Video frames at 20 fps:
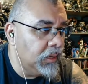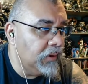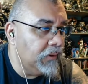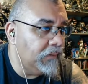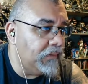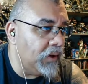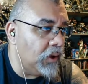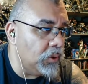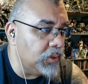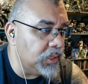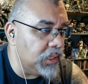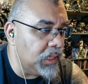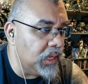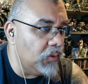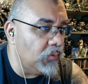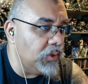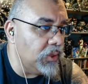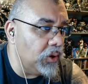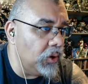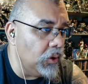falls in
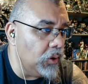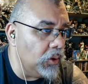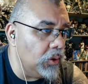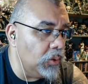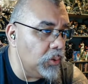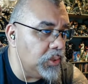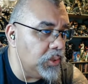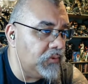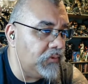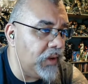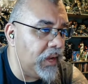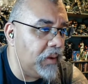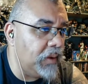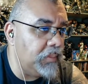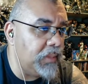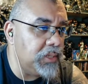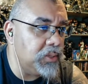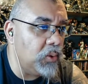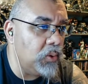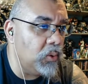love with a girl whose
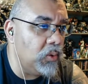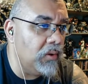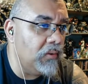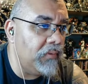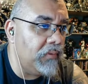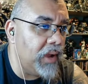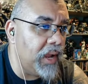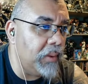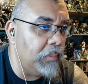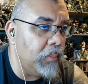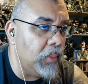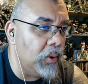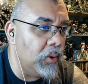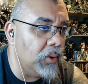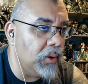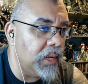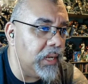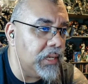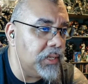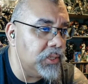family's horrifying
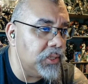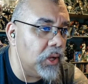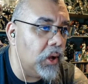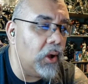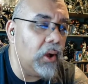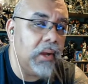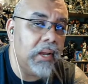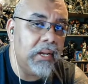murder he saw